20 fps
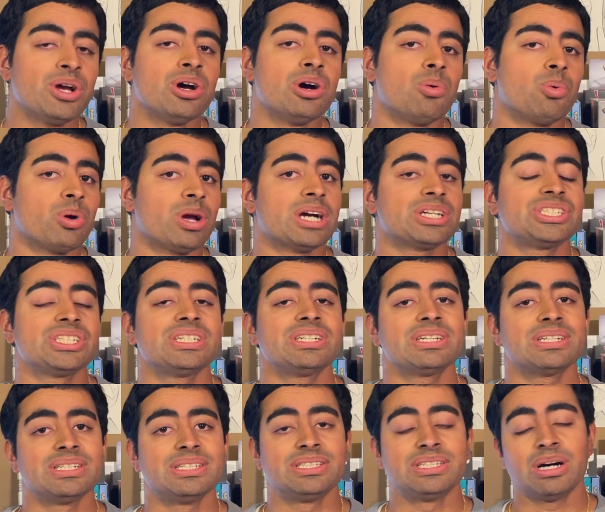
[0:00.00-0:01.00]
we're actually
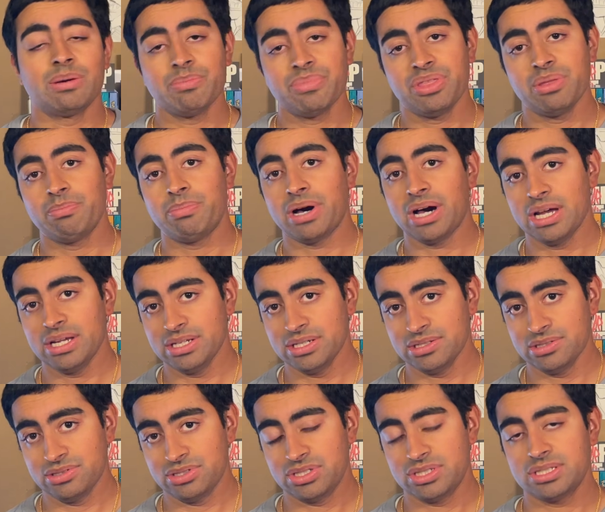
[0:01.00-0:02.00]
going to dump the
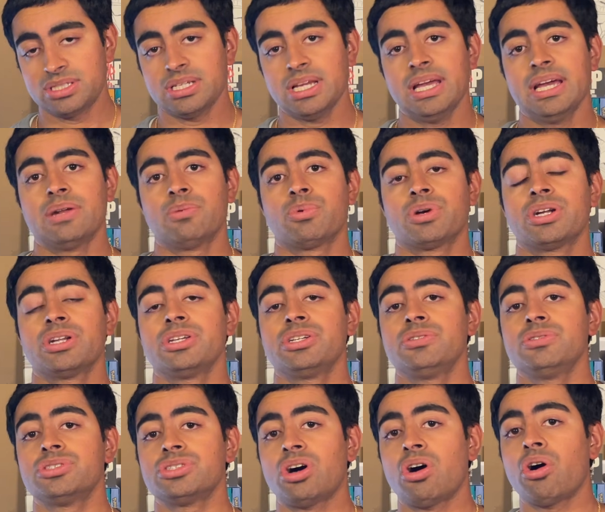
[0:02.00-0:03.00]
BIOS and we're going to
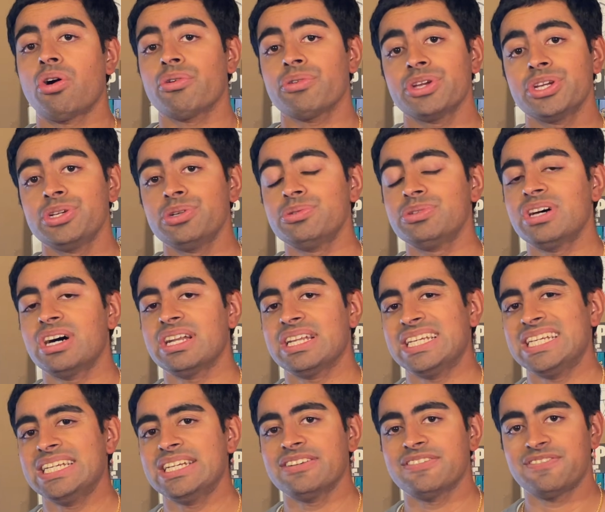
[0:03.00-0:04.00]
use ru.efi
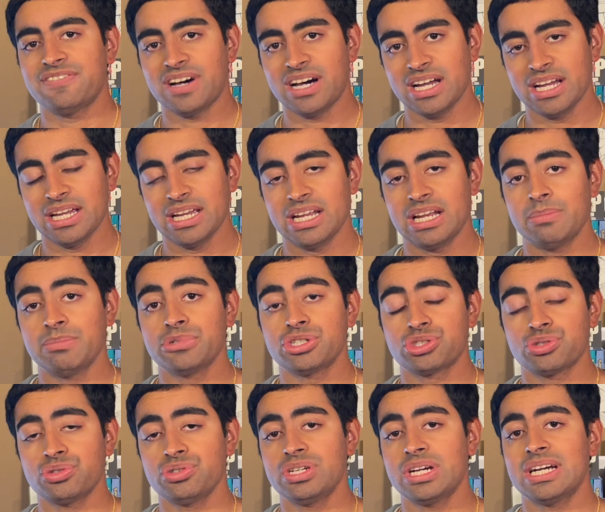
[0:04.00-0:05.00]
and I'm going to
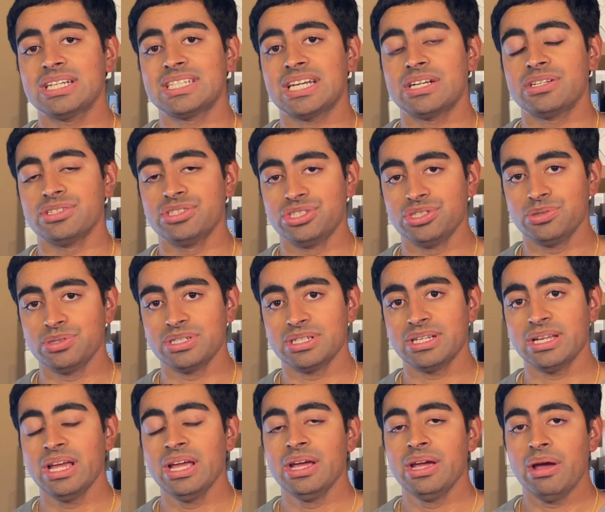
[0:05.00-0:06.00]
show you guys how to do it
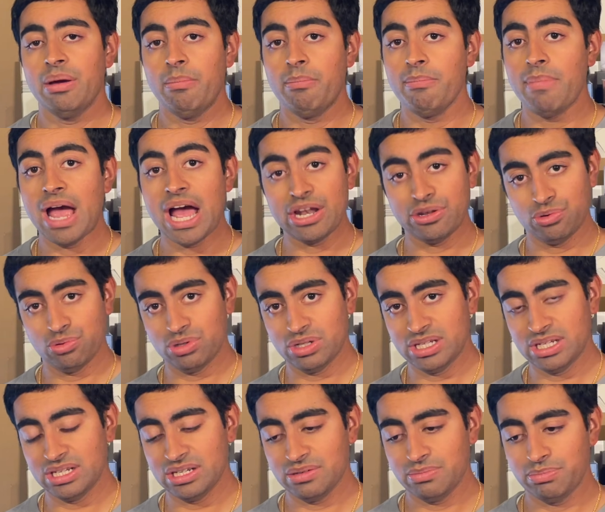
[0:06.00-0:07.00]

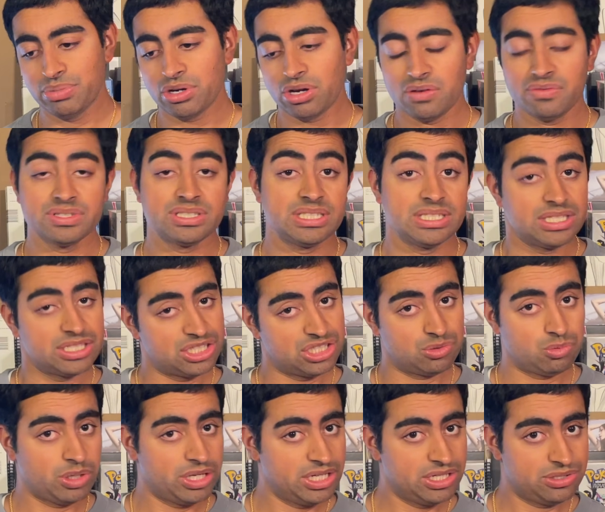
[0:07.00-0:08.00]
manually. But obviously this is
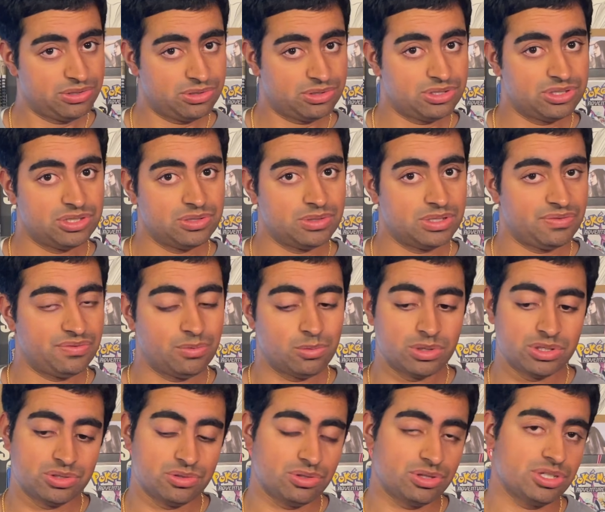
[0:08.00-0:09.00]
way easier to do if you
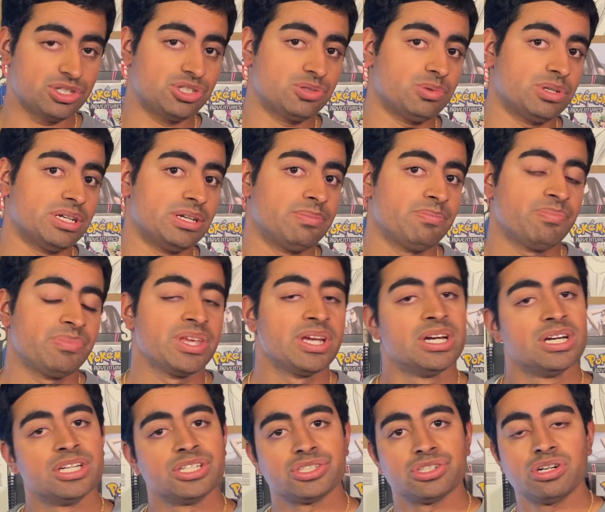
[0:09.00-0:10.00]
want to do it this way.
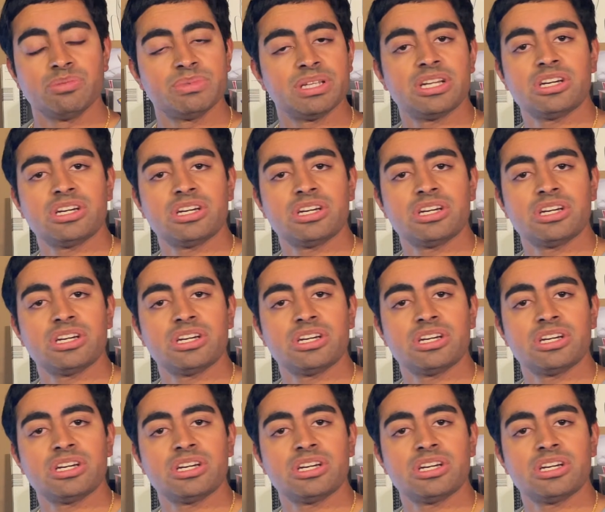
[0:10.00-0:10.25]
So I hope that